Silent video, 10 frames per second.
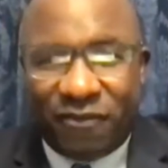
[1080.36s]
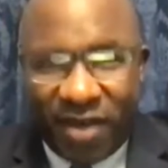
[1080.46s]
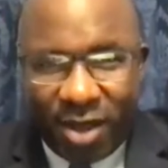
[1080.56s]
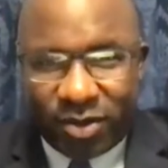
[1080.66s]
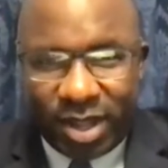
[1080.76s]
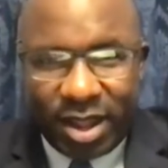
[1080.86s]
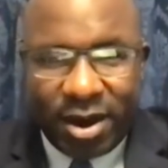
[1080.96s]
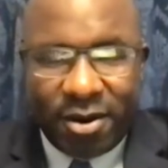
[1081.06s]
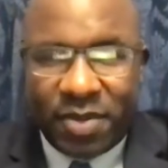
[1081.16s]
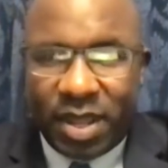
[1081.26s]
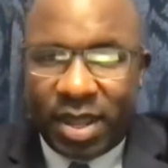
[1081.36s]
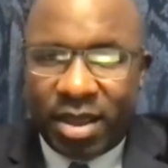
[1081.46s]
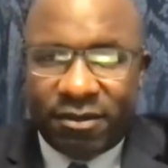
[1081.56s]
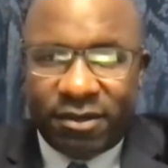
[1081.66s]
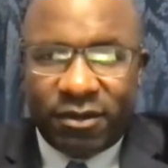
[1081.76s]
out there
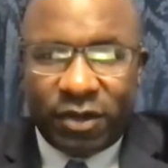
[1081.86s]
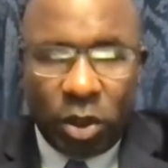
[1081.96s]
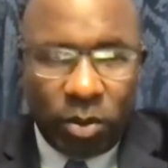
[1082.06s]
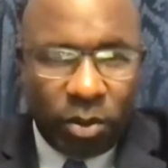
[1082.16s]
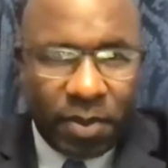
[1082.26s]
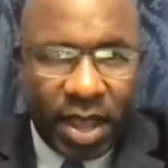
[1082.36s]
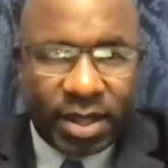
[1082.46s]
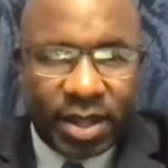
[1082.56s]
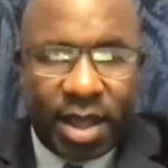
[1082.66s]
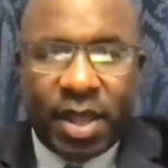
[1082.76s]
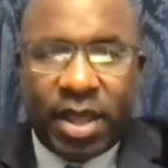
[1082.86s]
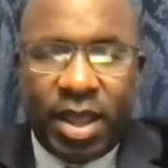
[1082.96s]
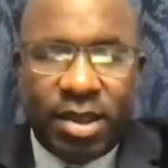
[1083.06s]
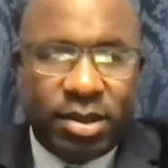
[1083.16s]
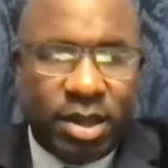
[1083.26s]
because this global pandemic
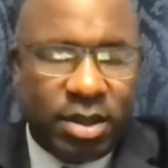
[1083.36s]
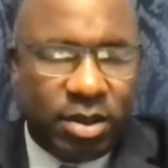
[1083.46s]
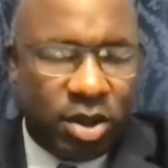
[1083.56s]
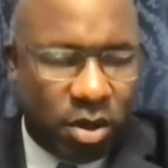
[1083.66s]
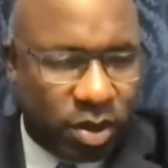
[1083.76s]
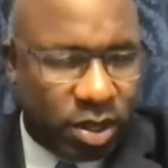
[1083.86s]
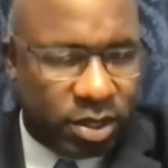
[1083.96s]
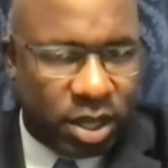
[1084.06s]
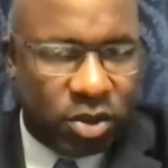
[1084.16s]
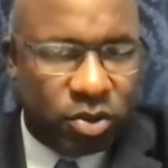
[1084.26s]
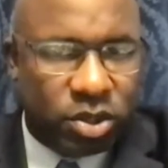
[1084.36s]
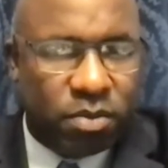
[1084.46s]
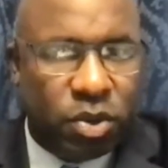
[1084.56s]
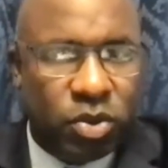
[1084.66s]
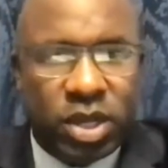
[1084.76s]
continues to
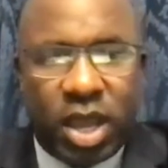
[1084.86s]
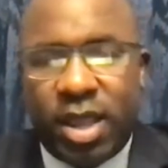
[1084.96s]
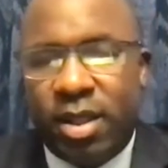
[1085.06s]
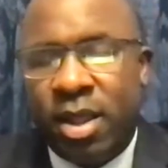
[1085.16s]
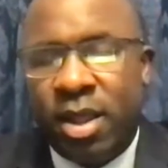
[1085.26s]
mutate.